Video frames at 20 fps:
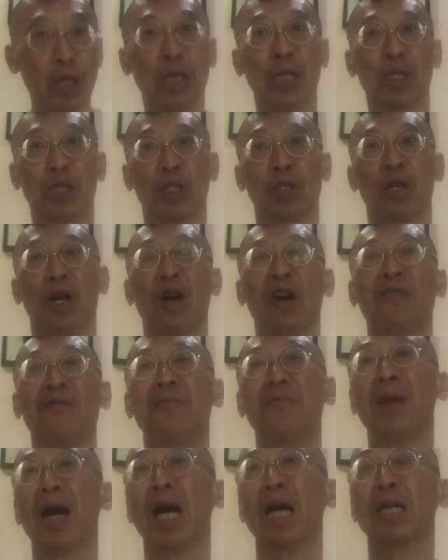knowledge of
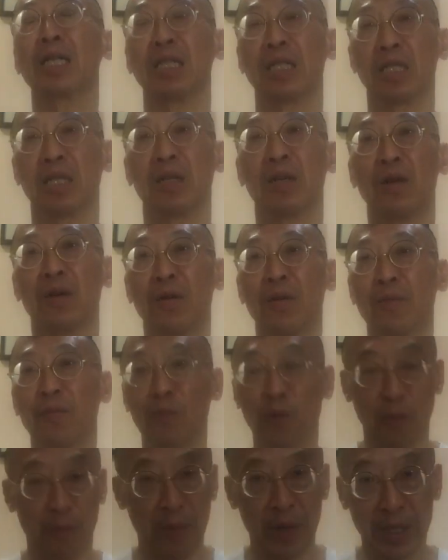market
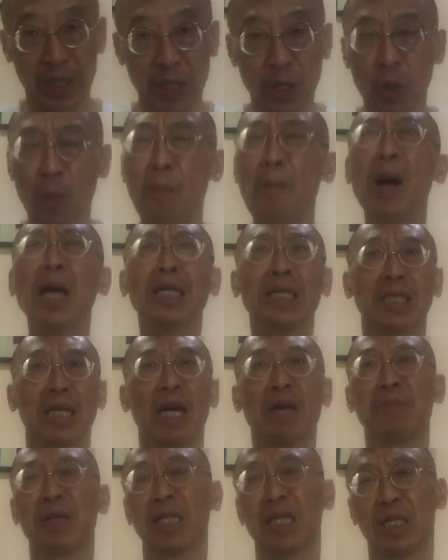movement. So market
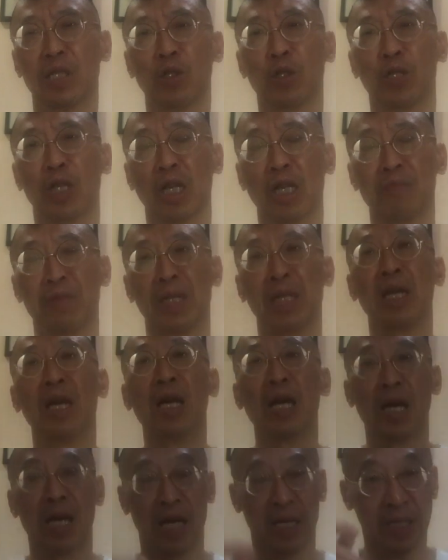timing, ladies and gentlemen,
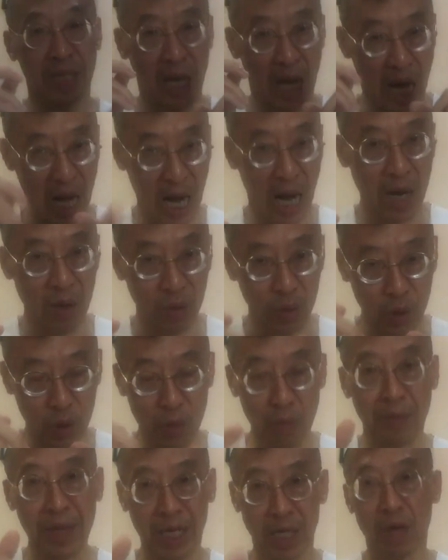is how you
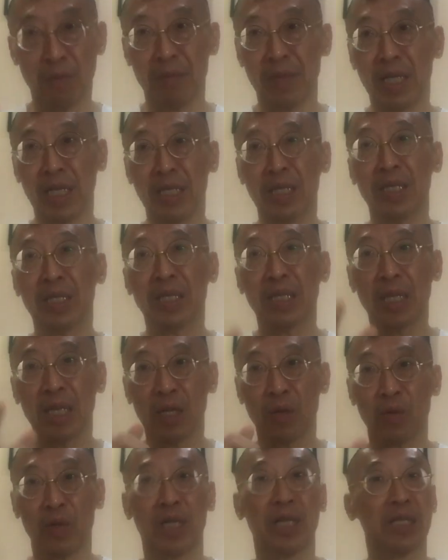make your millions in
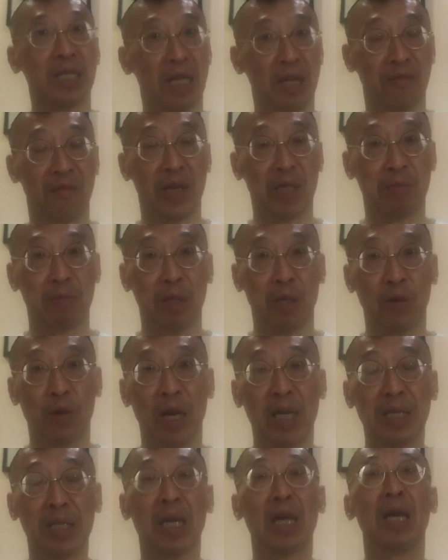real estate investment
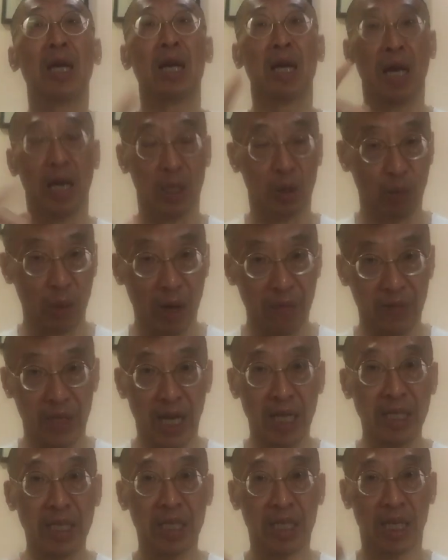trust, as we have
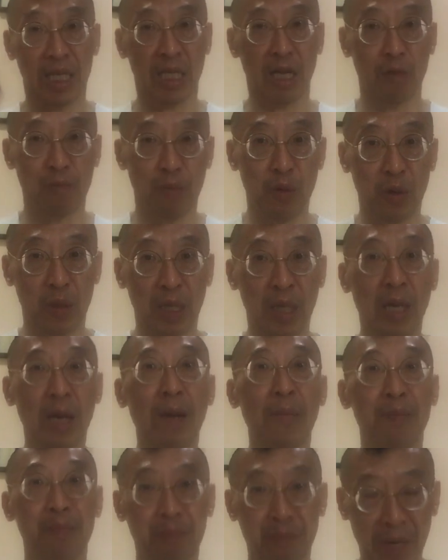done in our book,
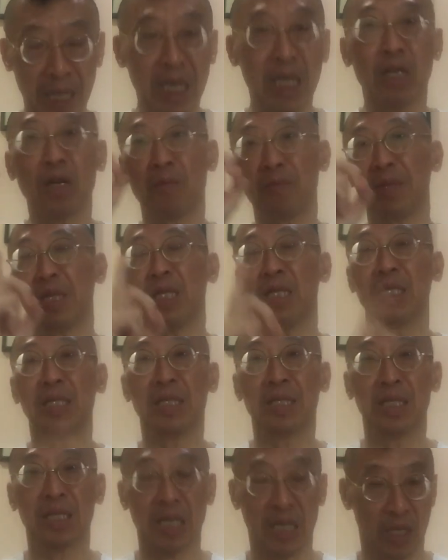Making Your
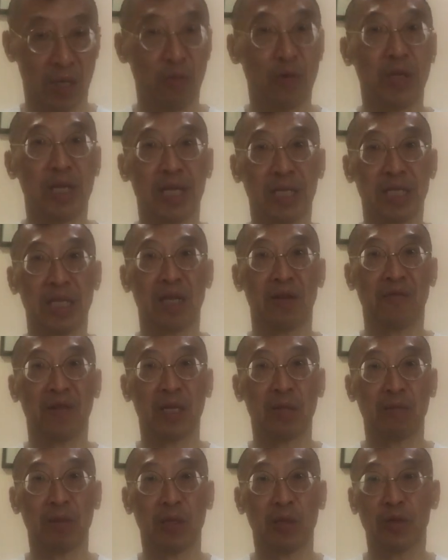Millions in Real Estate
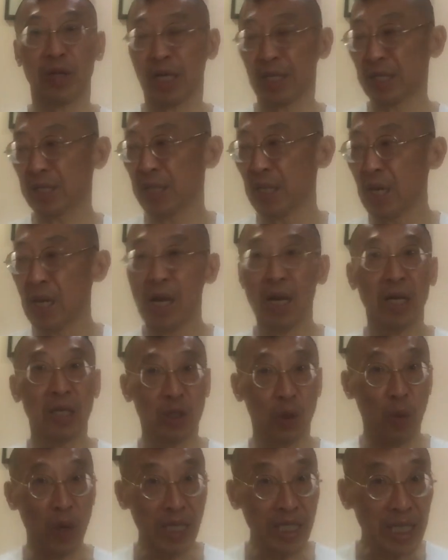Investment Trust.
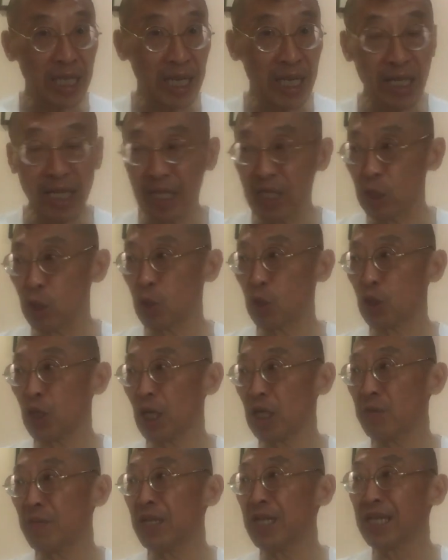So once again, ladies and
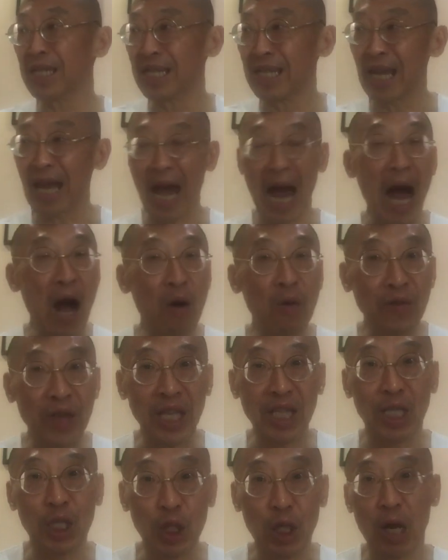gentlemen, now
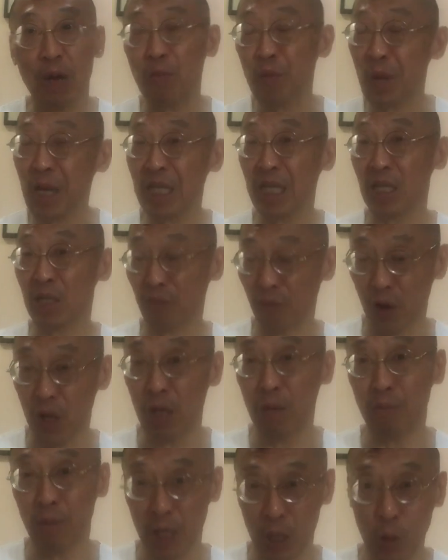that the share price has
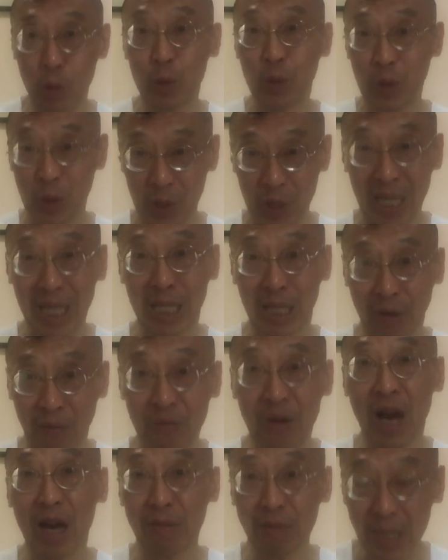fallen below
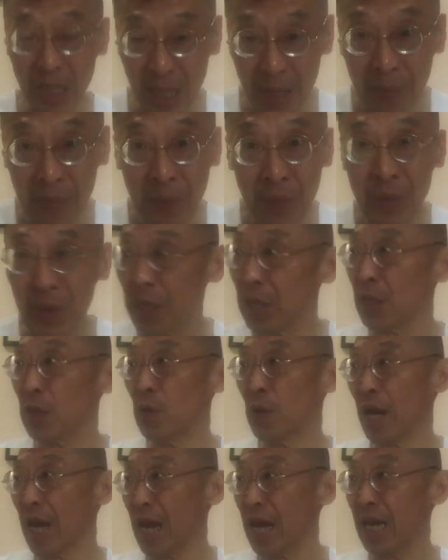265, you
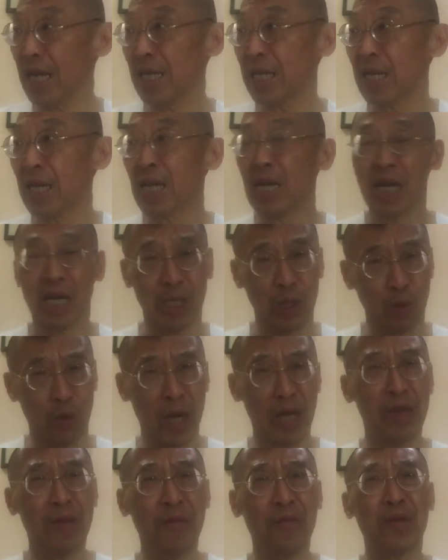know, and is
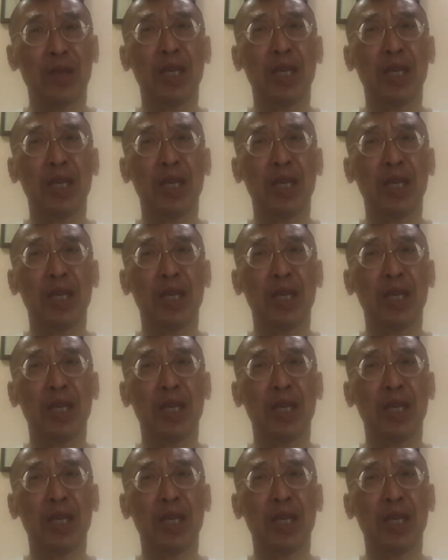one of